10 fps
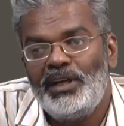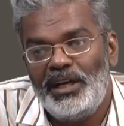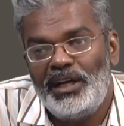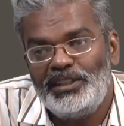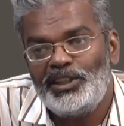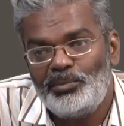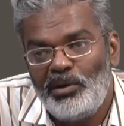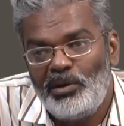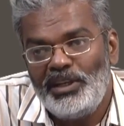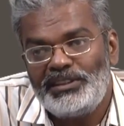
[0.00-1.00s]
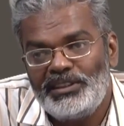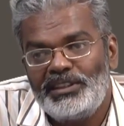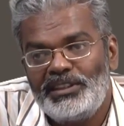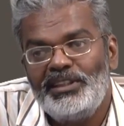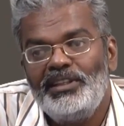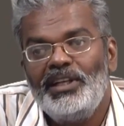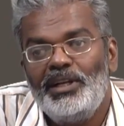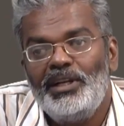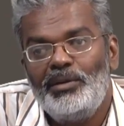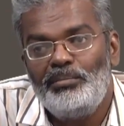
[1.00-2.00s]
and the smaller circle
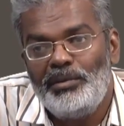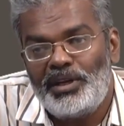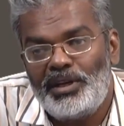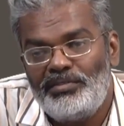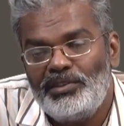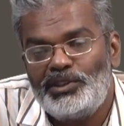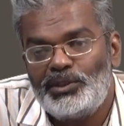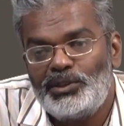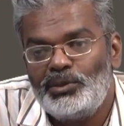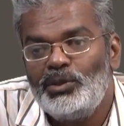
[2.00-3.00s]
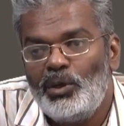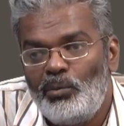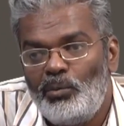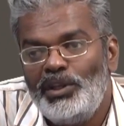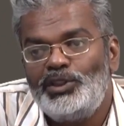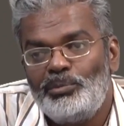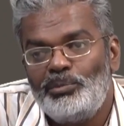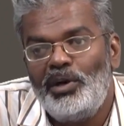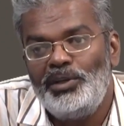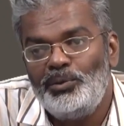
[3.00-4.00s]
refers to 1
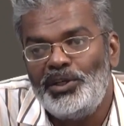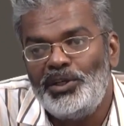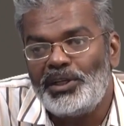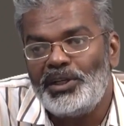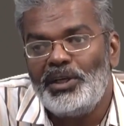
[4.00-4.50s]
small unit.